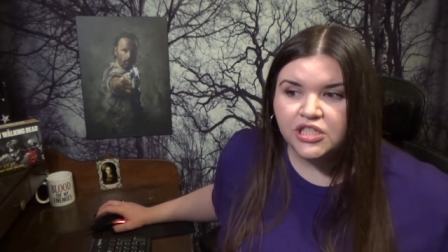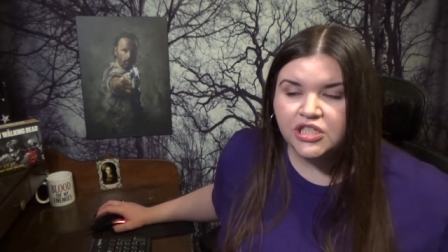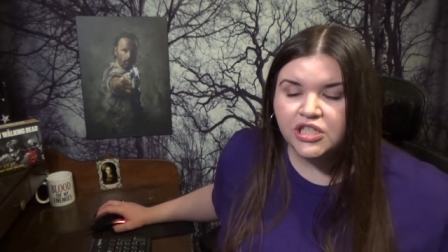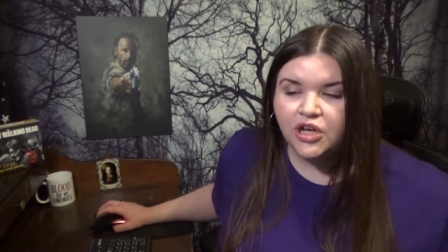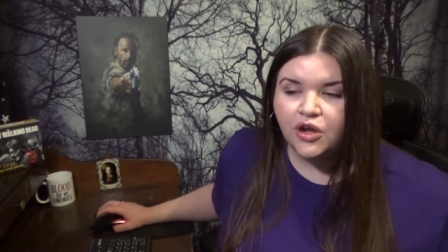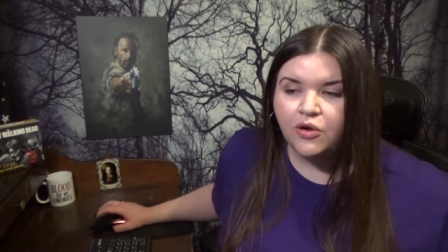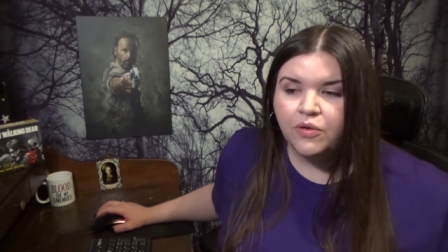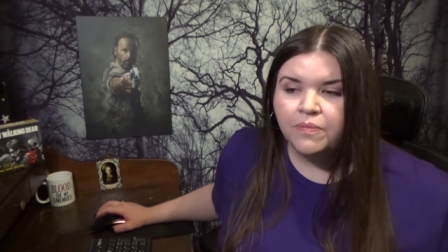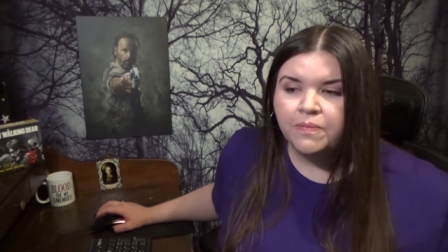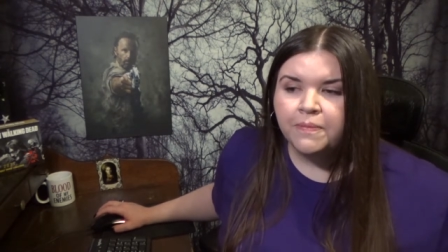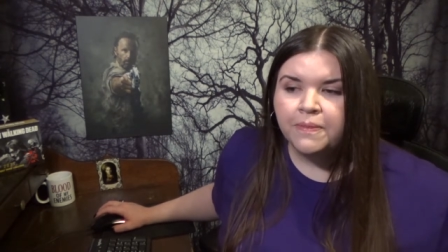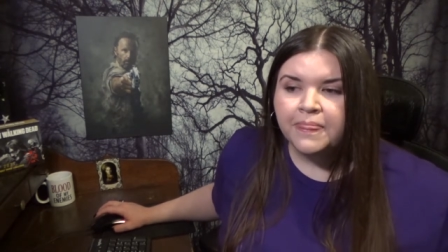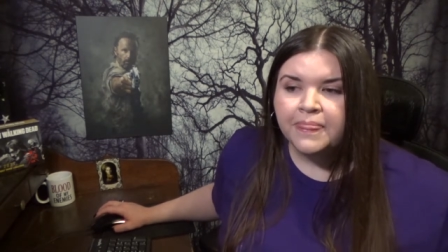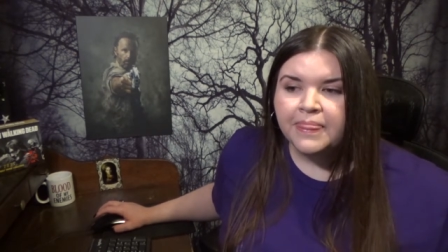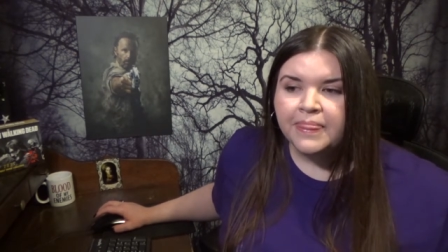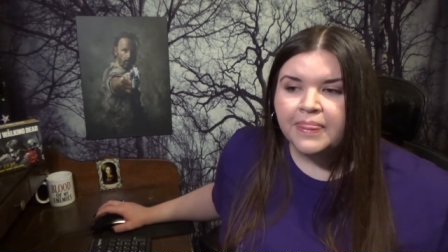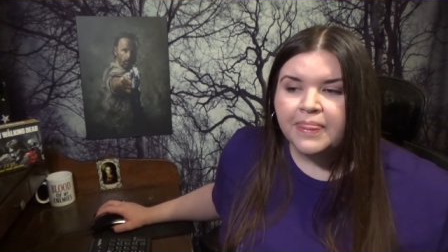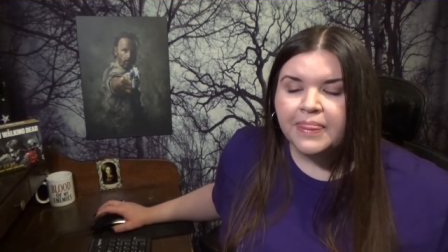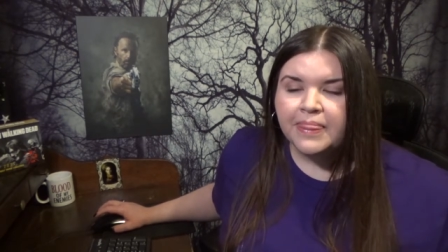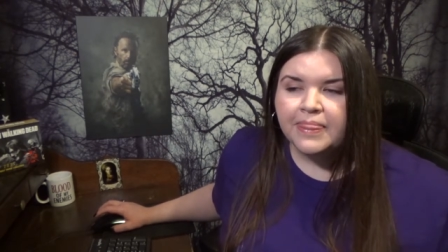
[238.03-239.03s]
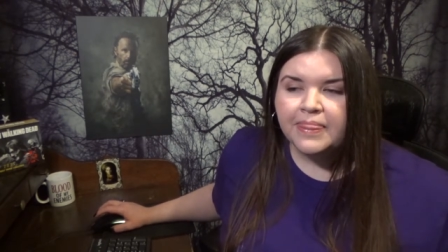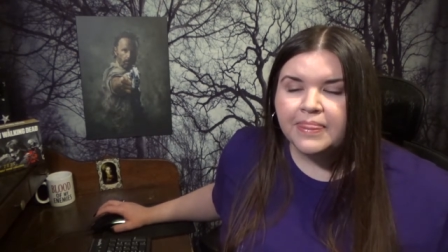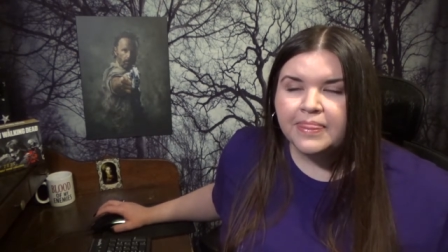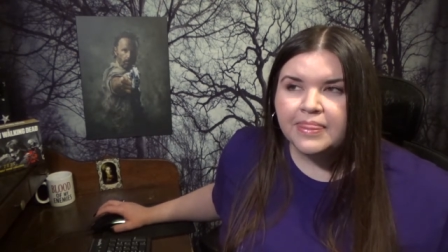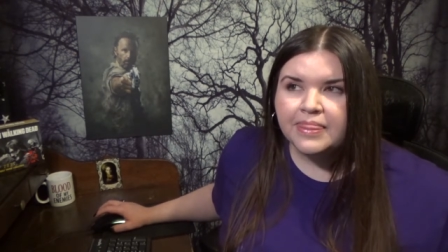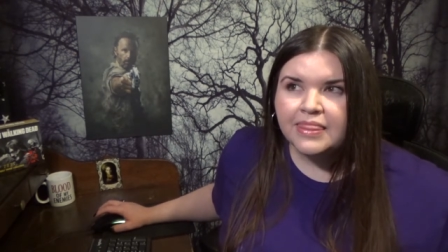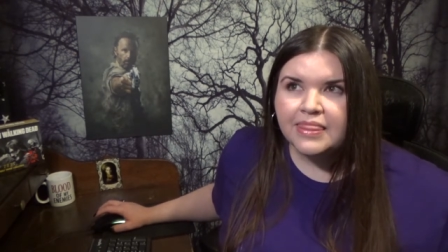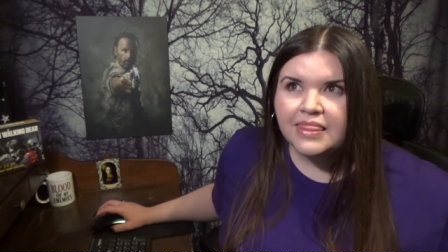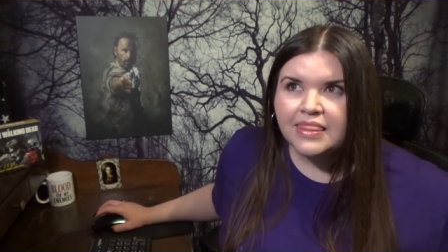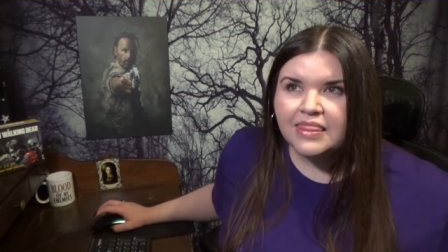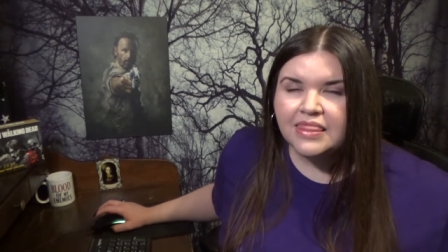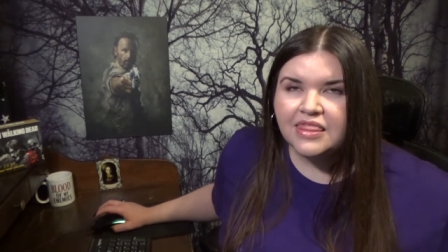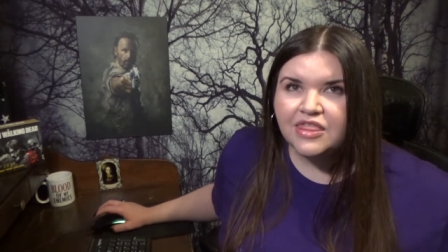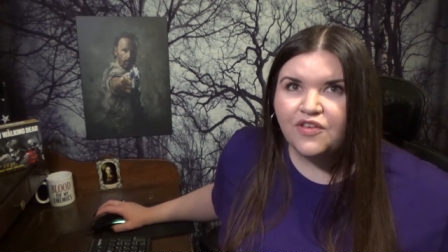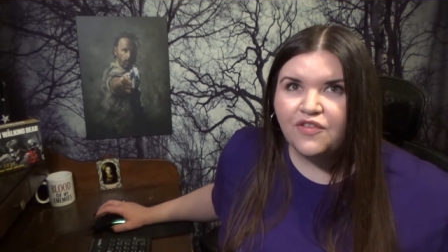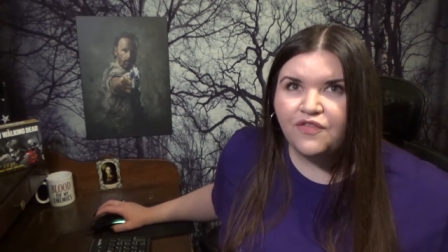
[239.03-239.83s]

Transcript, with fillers: So the